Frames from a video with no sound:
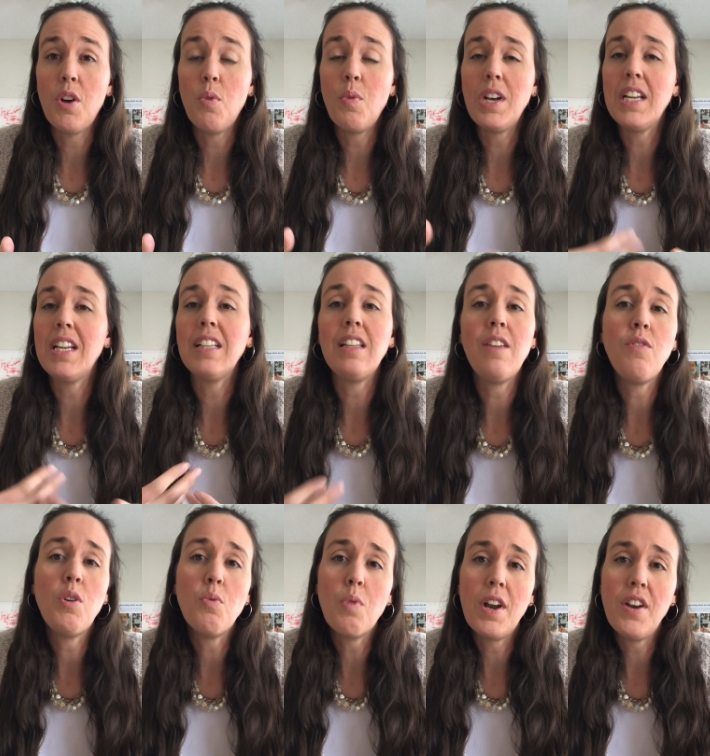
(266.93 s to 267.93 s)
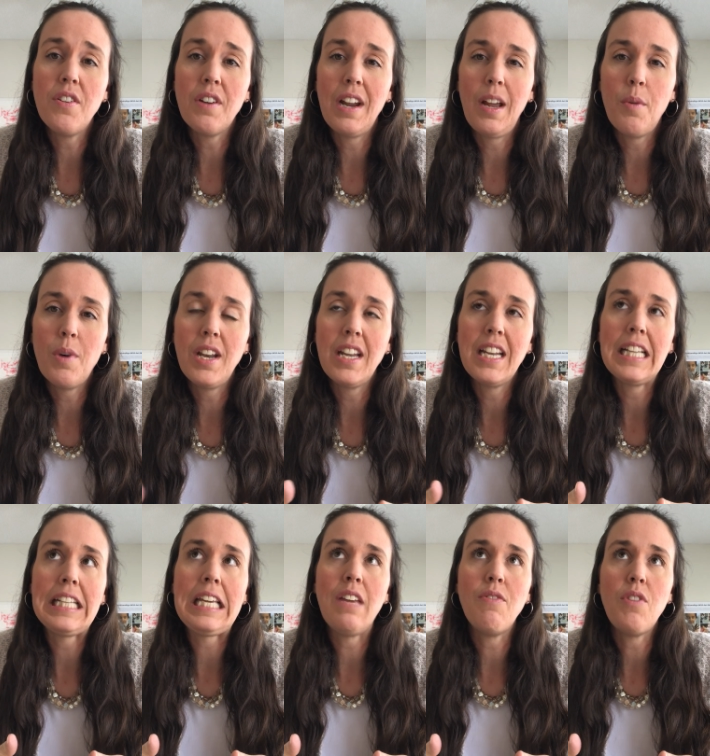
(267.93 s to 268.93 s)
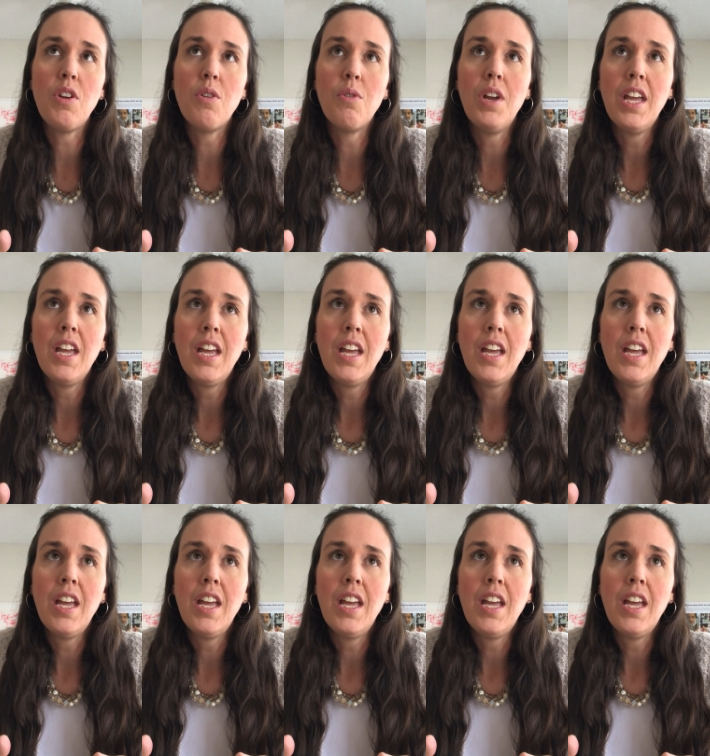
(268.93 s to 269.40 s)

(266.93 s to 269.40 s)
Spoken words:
What did it leave you wondering? What did it leave you